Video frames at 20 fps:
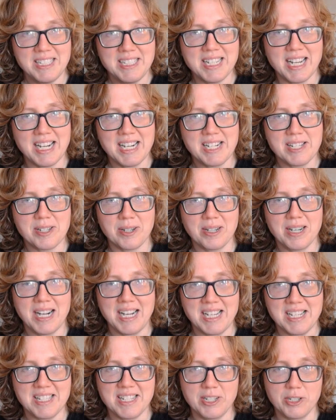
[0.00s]
9 is our
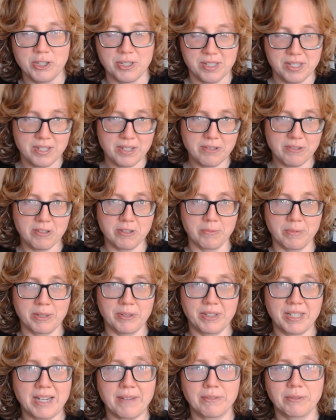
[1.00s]
highest digit in Sudoku, and we
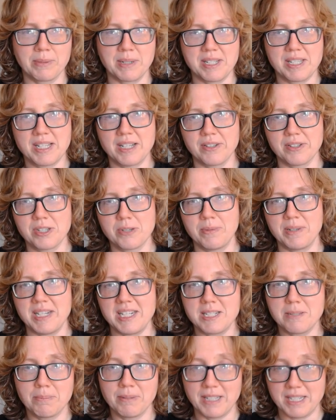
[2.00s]
only have 3 cells, so we
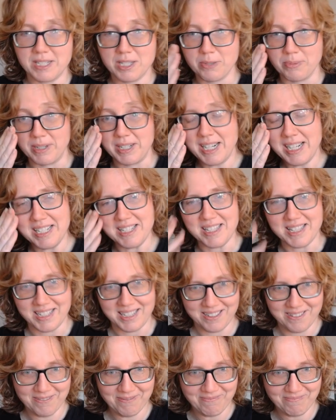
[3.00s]
need to place 3 nines there.